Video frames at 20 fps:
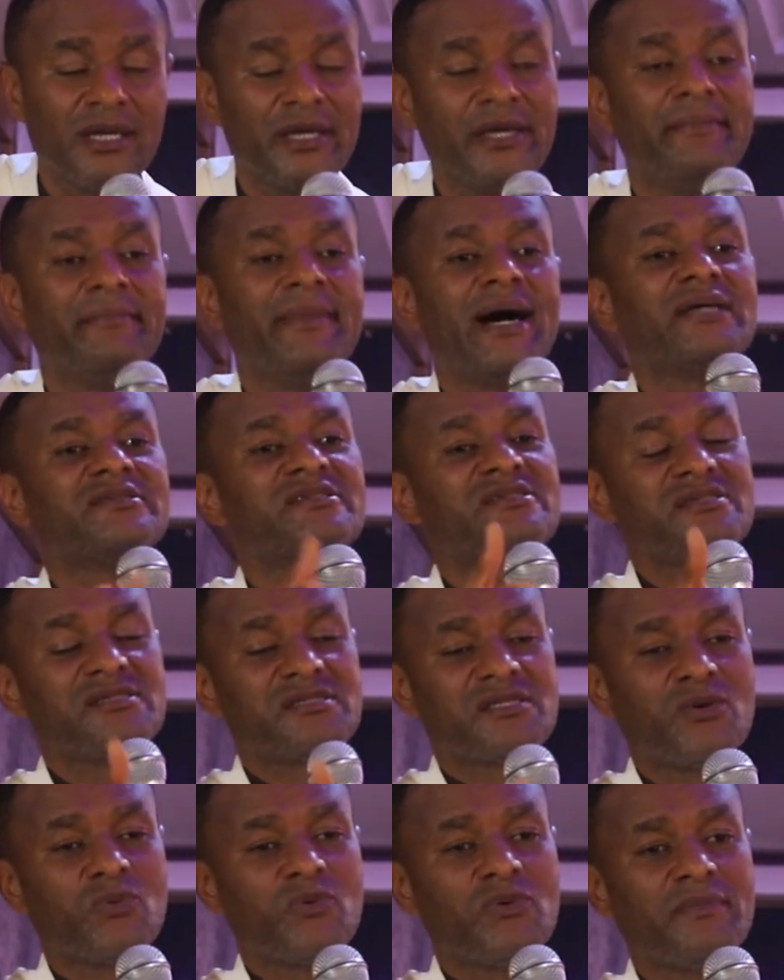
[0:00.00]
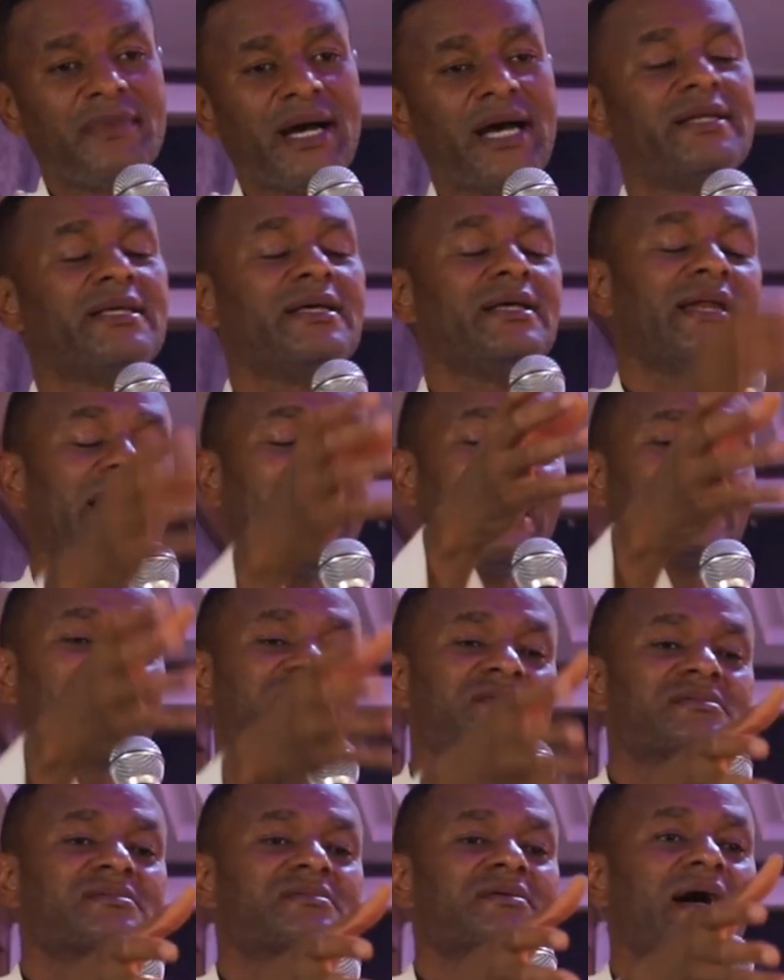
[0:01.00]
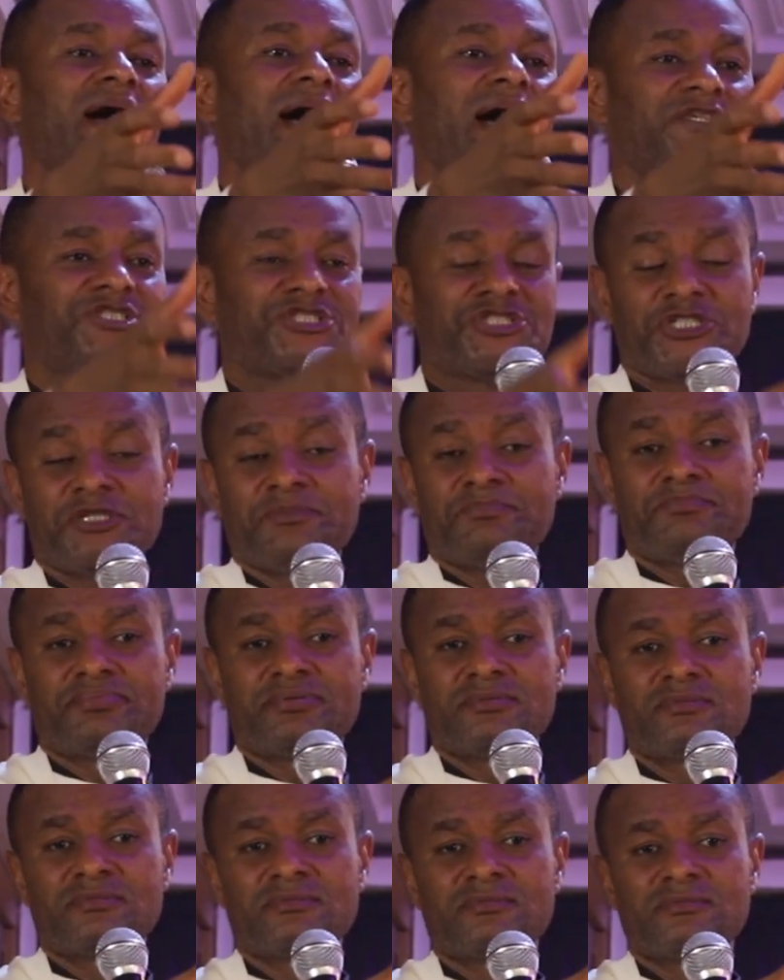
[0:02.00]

A man sees a woman, he likes her shape.